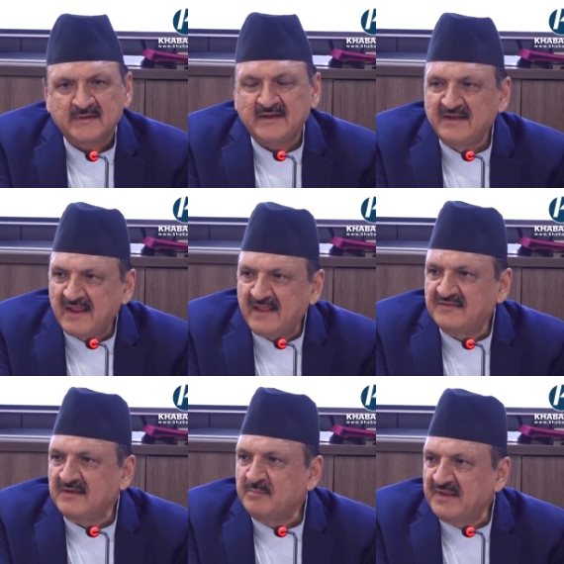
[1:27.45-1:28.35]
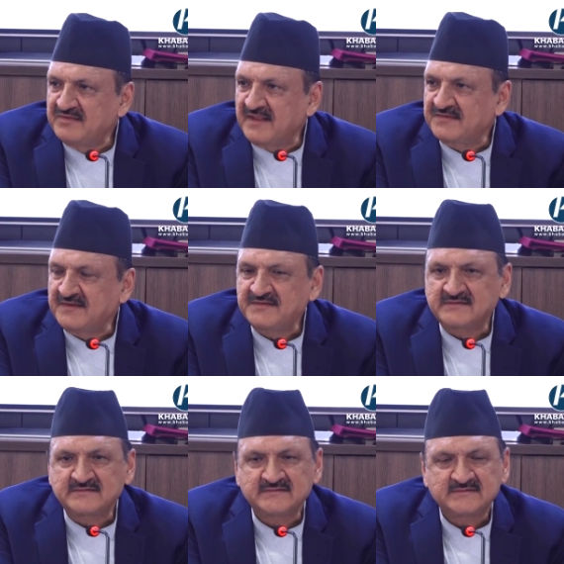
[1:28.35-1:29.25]
engage in businesses
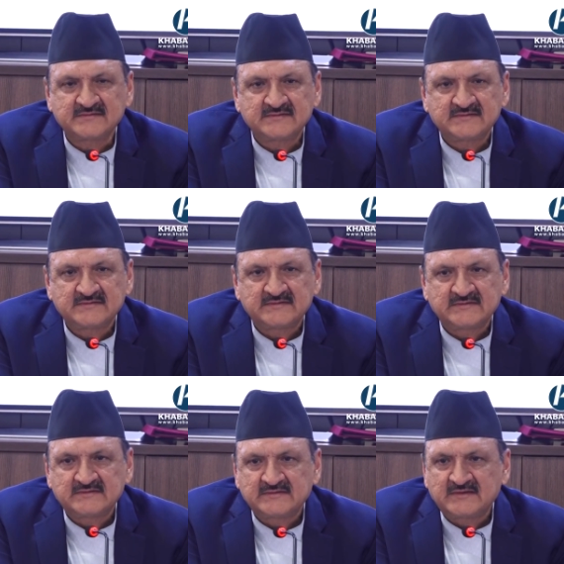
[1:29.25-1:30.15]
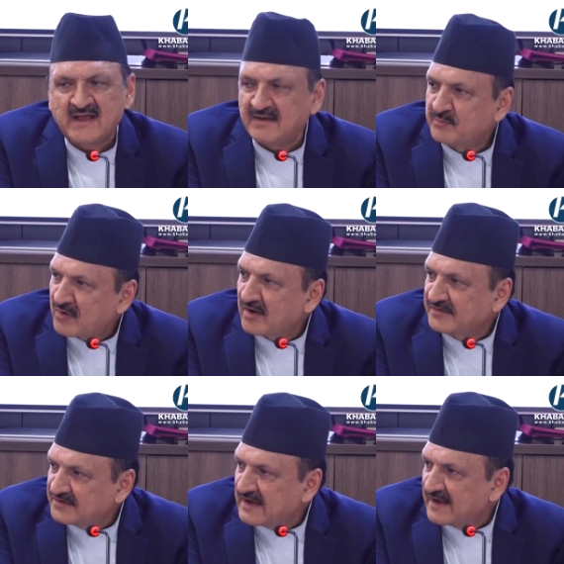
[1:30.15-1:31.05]
and
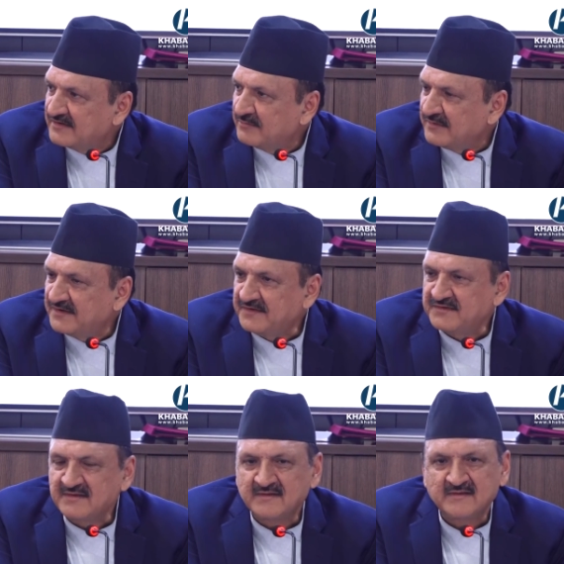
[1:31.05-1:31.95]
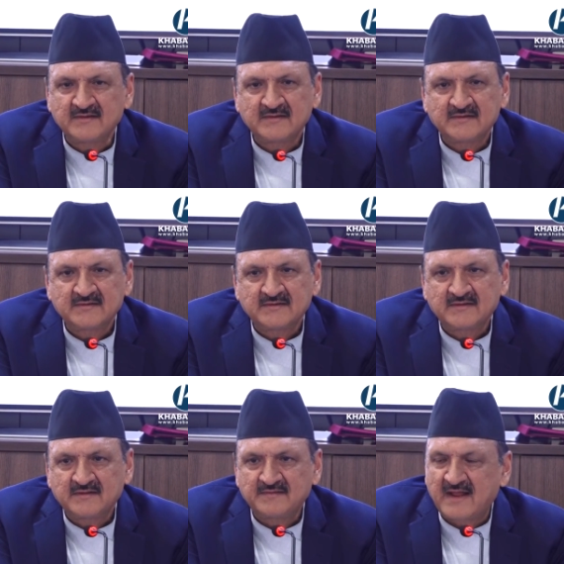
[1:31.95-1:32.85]
production activities
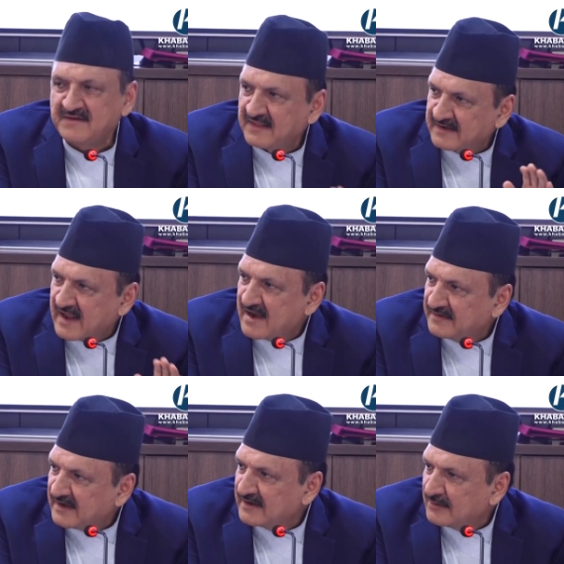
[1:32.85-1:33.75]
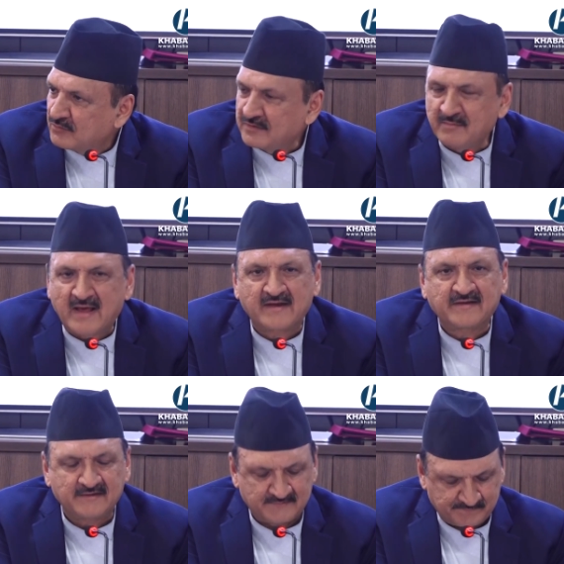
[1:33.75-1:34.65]
that they can take it to the
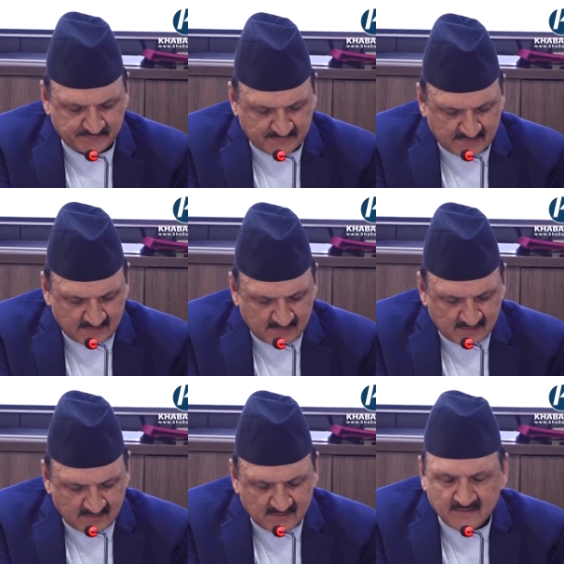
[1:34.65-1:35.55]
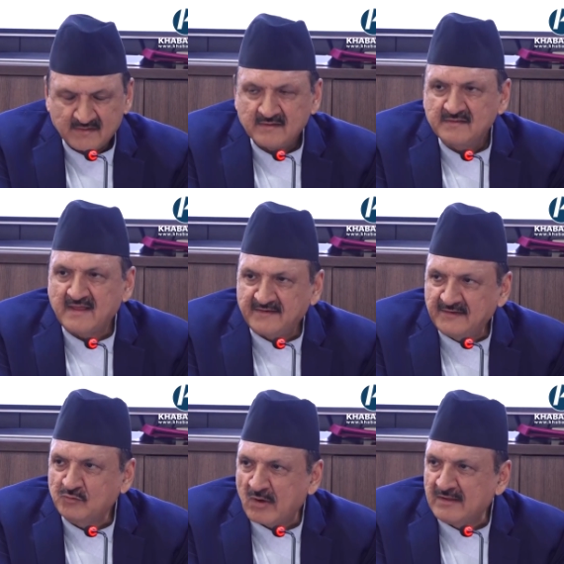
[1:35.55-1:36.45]
market. That
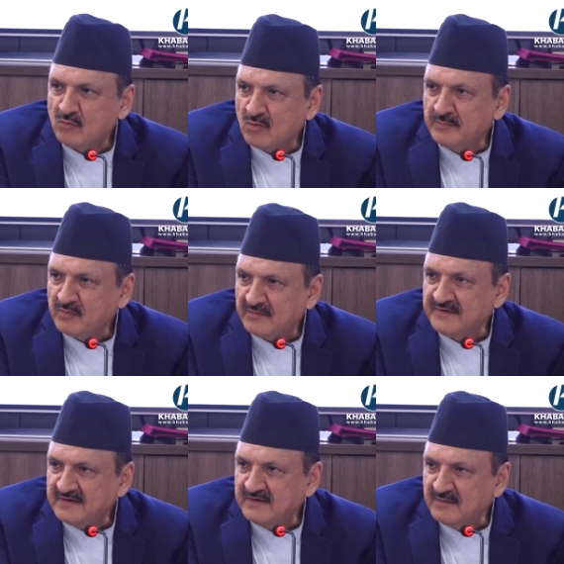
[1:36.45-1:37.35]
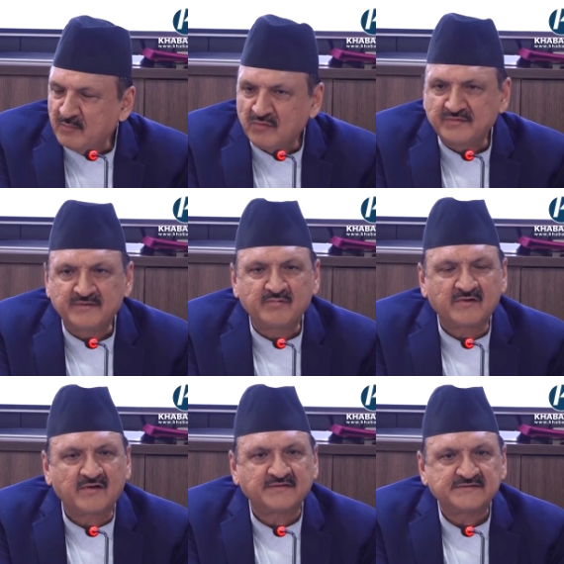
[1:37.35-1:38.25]
is why road project is important
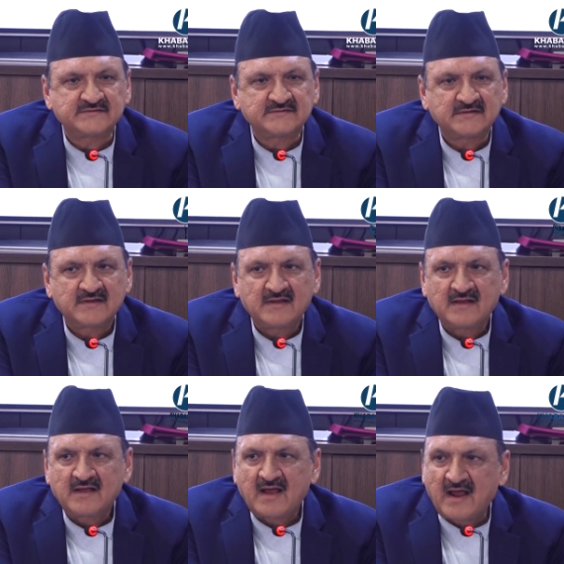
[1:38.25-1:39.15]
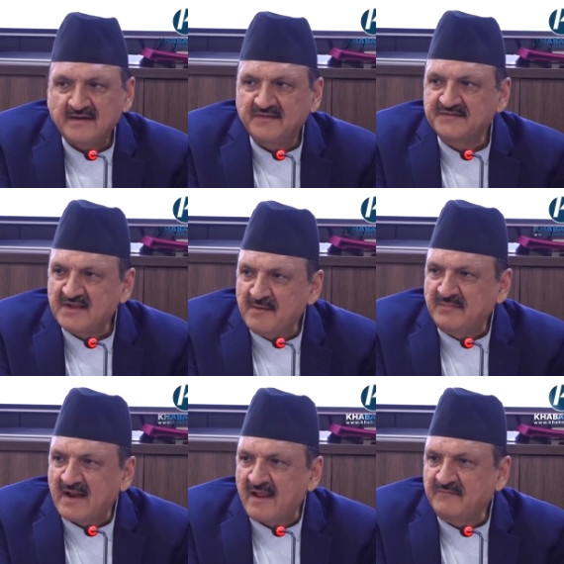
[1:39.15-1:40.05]
for us. At the
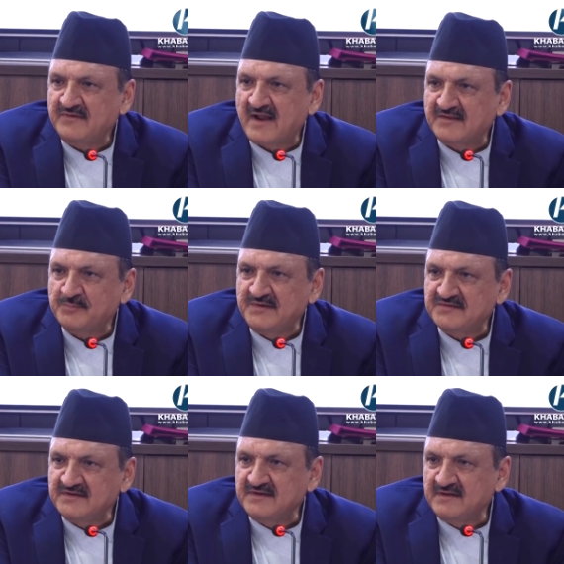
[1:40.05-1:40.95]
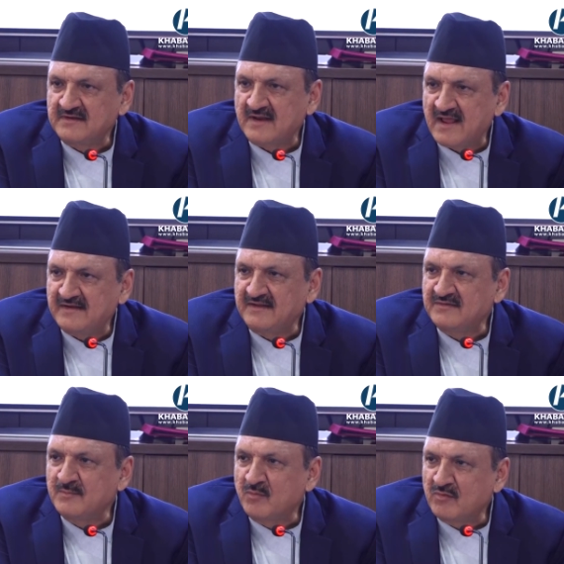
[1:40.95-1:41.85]
same time, transmission line
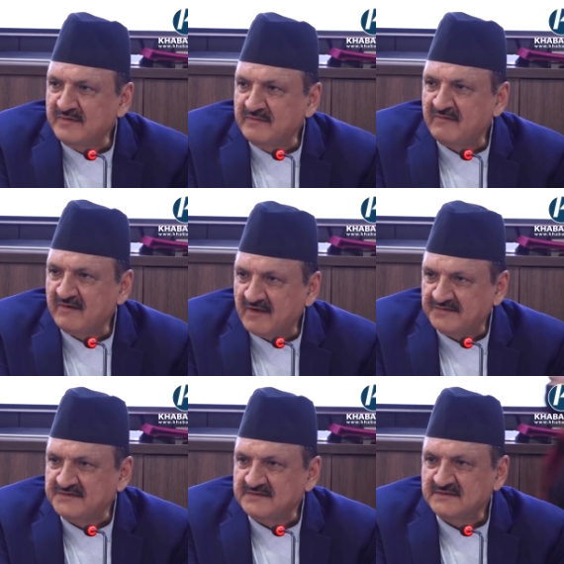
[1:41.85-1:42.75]
is important for us.